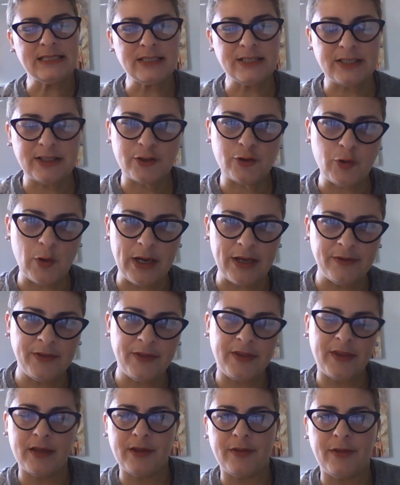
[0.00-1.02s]

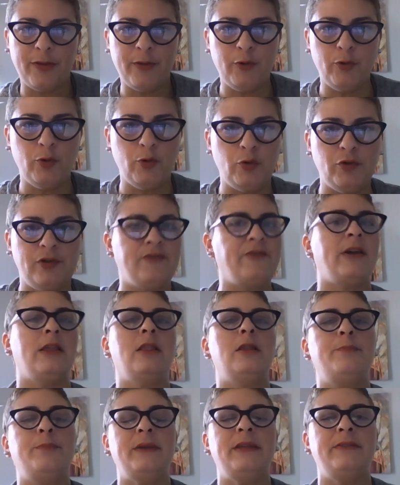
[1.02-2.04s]
strength through
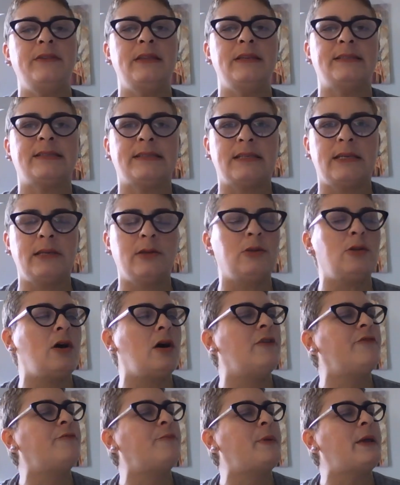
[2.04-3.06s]
developing the skill
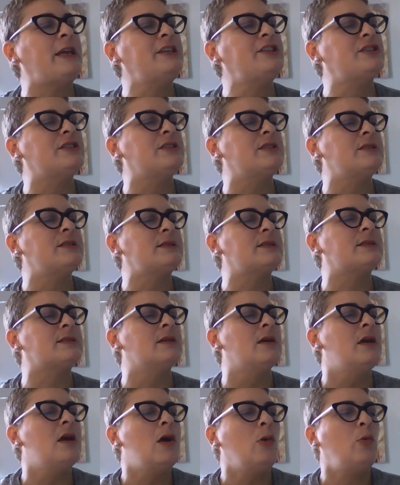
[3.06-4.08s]
of patience
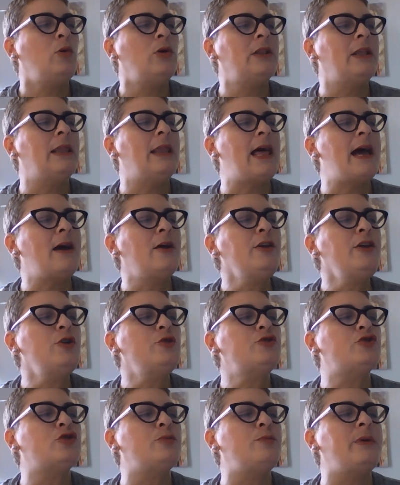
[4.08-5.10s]
will allow
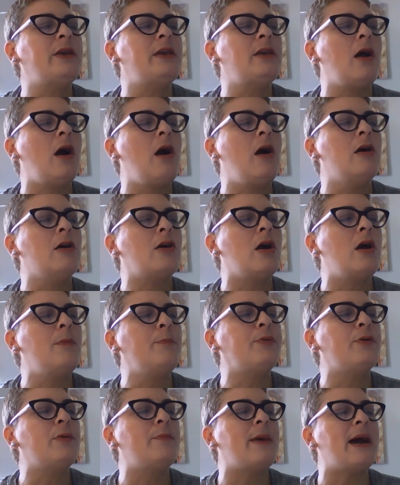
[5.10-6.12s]
you to be
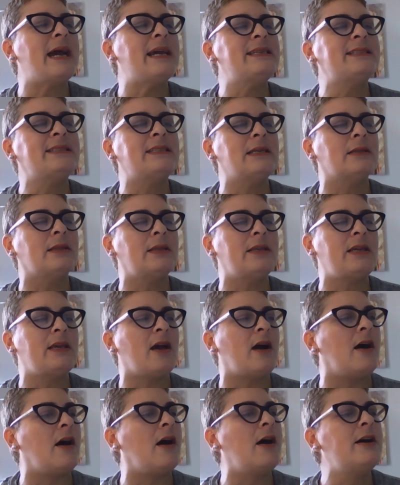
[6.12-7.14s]
uncompromisingly
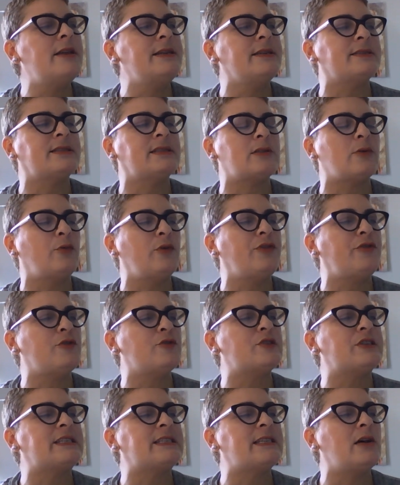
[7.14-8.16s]
honest with
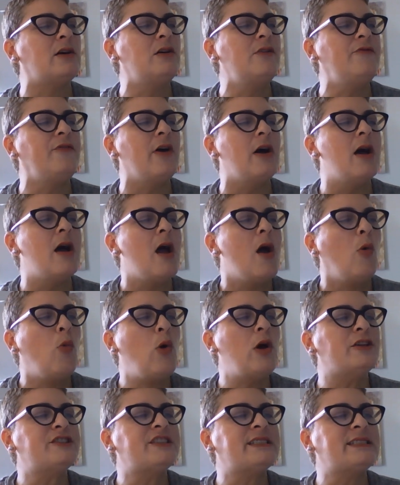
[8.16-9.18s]
yourself
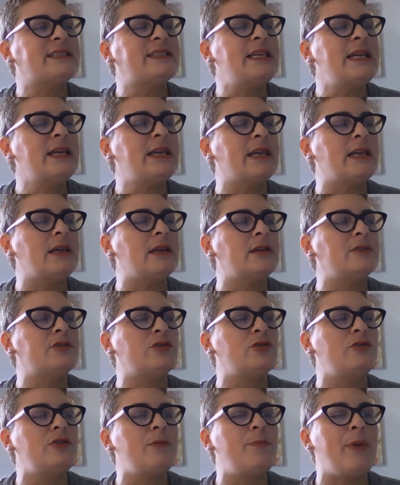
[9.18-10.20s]
while sticking
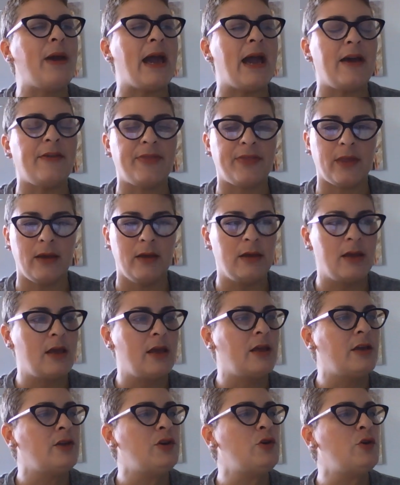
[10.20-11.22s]
to the path
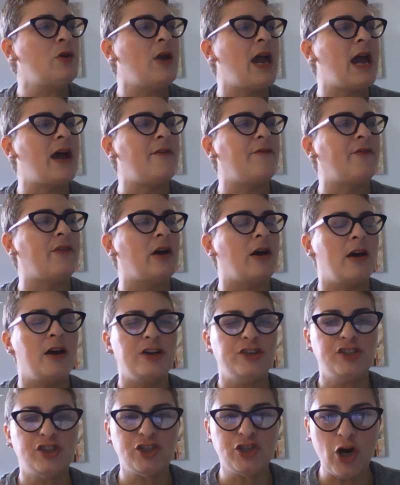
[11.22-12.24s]
you have
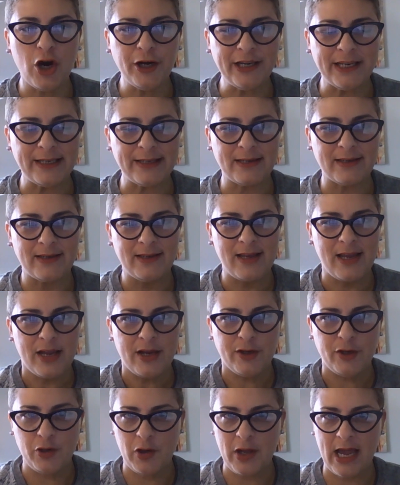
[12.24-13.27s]
charted,
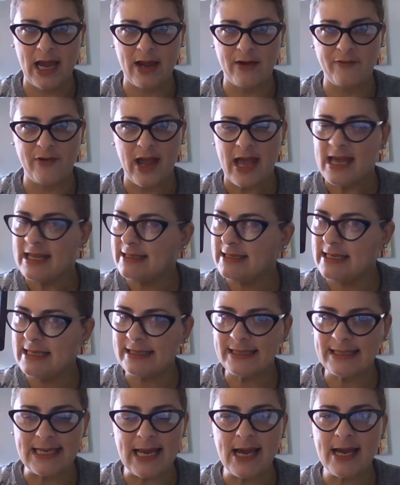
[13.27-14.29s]
you have
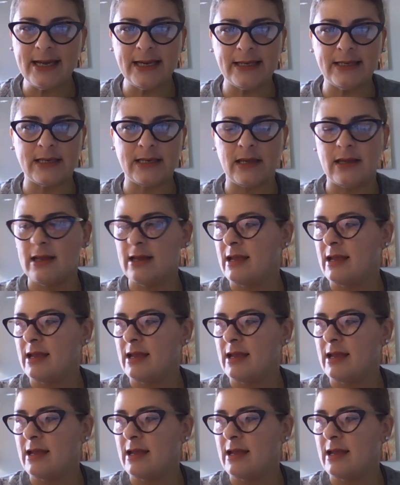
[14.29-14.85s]
designed